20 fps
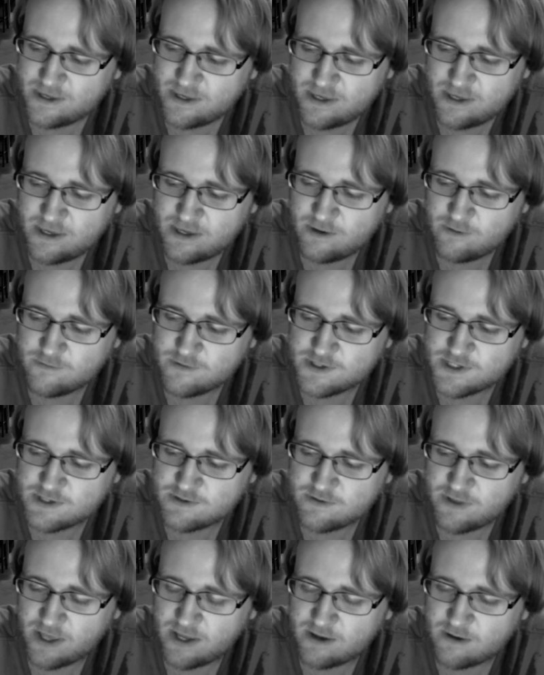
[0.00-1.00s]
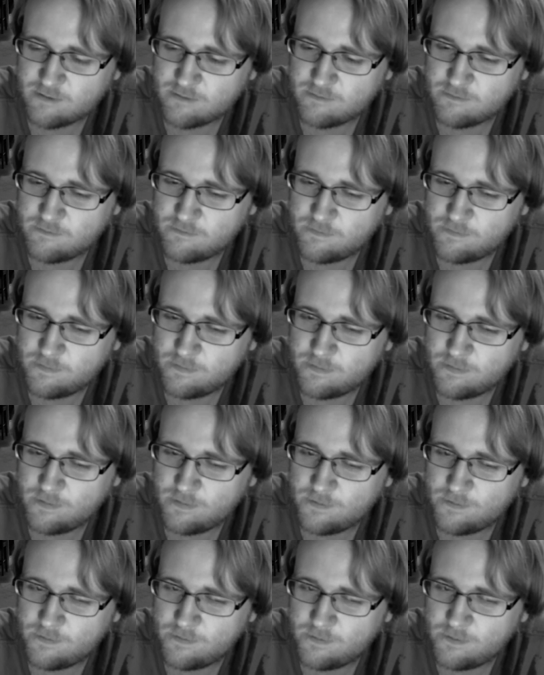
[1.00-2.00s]
he was like
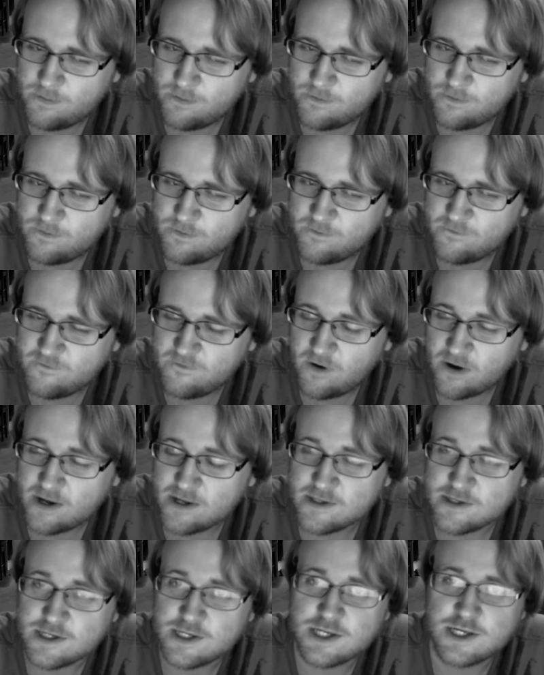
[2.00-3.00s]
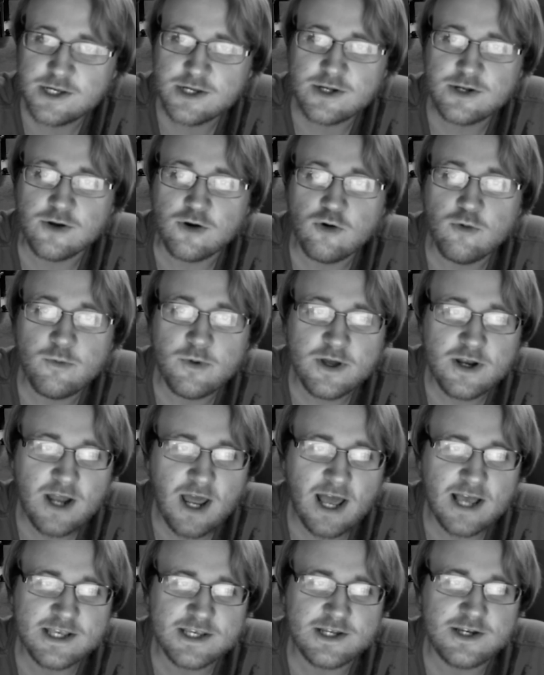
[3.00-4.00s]
fucking
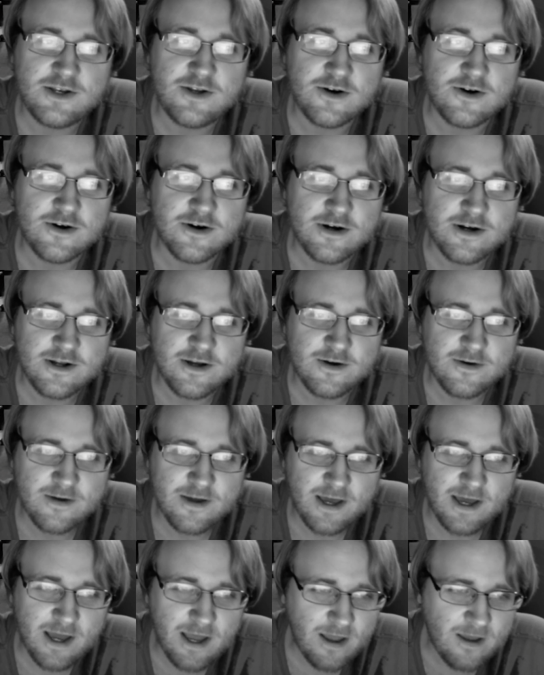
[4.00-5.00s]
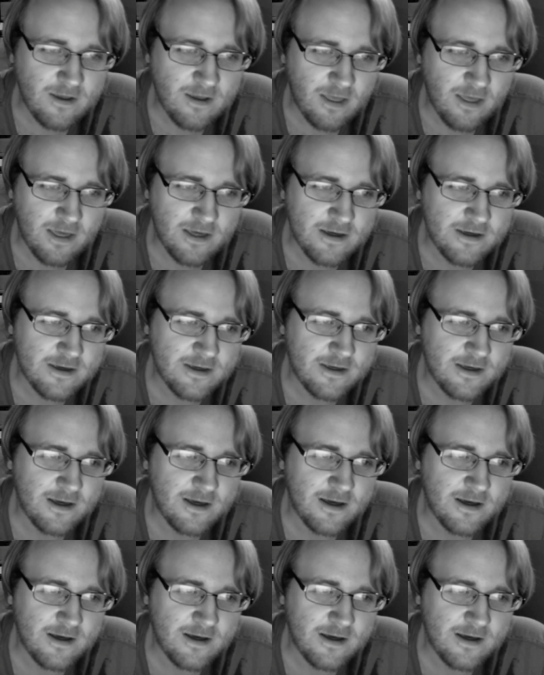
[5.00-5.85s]
stupid as dirt. Okay, like.